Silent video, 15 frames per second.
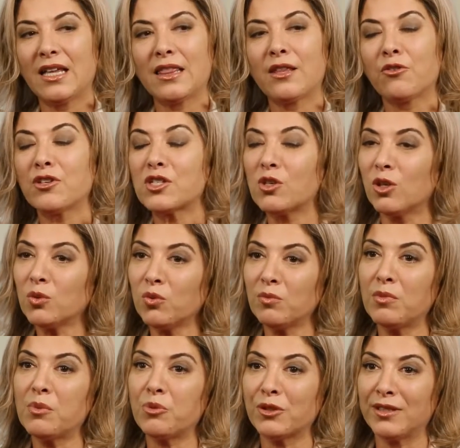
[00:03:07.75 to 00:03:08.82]
The result will
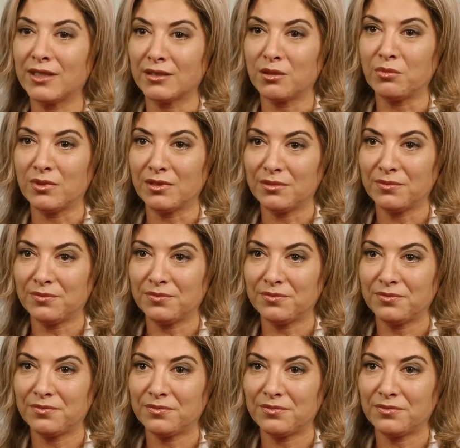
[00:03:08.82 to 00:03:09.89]
be predictable.
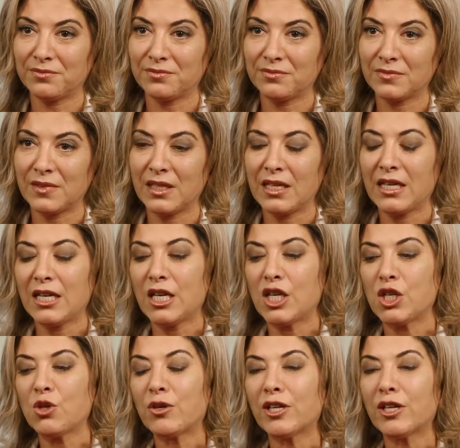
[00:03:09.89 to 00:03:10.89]
You